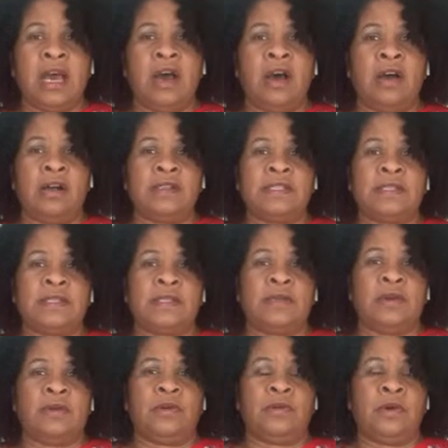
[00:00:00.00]

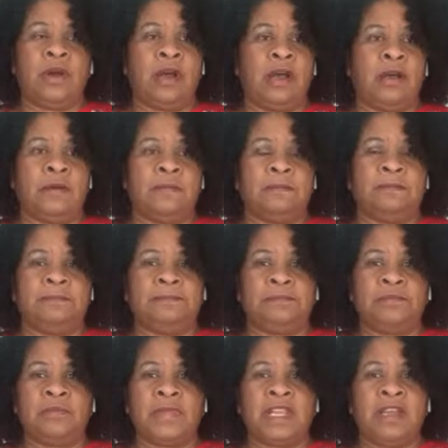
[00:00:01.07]
Also, um,
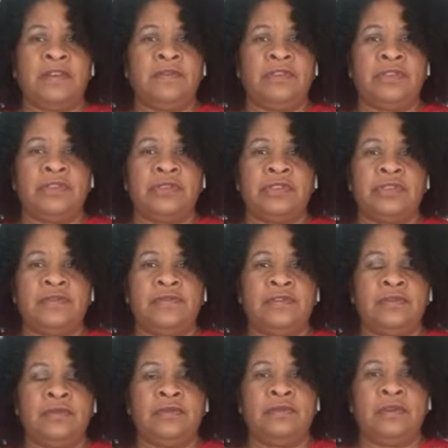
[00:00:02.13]
for those of
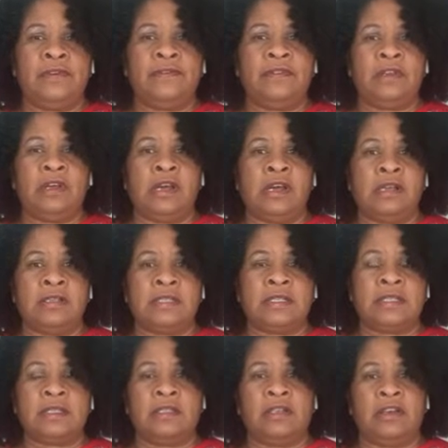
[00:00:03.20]
you who have
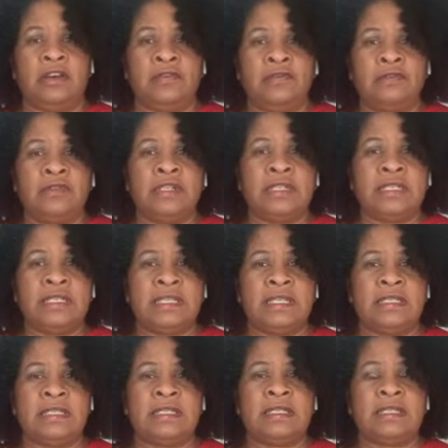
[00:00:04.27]
lost loved ones at
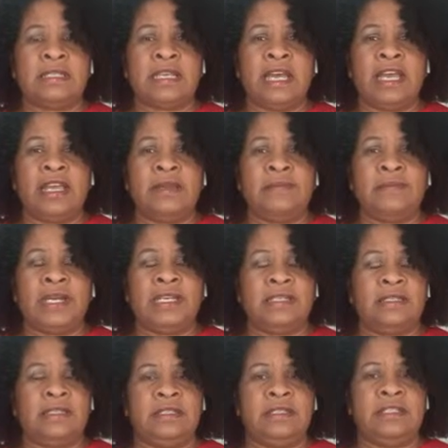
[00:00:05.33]
this time, my
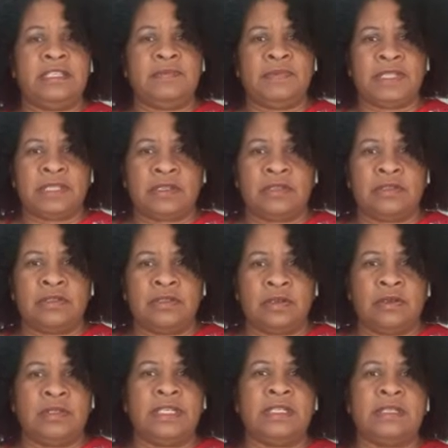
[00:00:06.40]
deepest
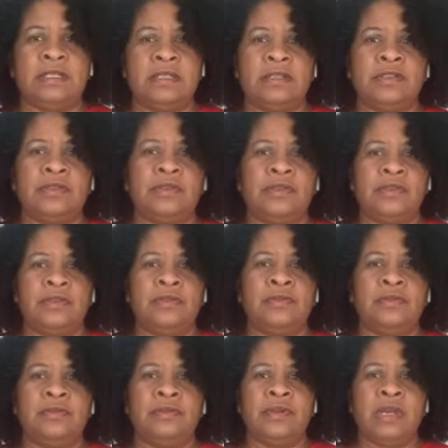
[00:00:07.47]
condolences to
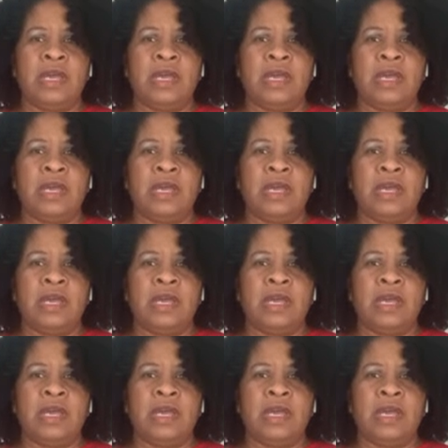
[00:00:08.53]
you.